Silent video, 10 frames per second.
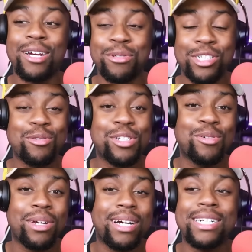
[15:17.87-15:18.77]
She was doing a
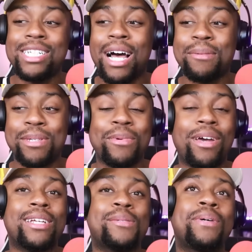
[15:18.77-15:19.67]
good job, to be
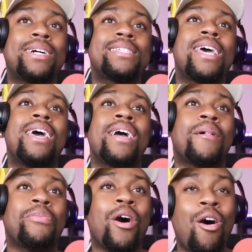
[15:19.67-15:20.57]
honest, because
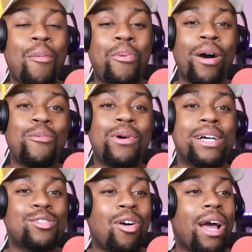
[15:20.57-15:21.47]
the whole point was
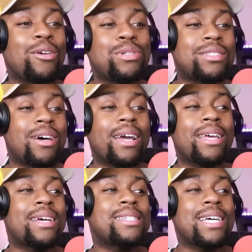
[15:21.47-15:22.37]
Carly was talking
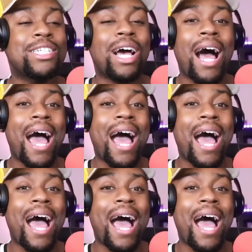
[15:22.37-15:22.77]
in such a high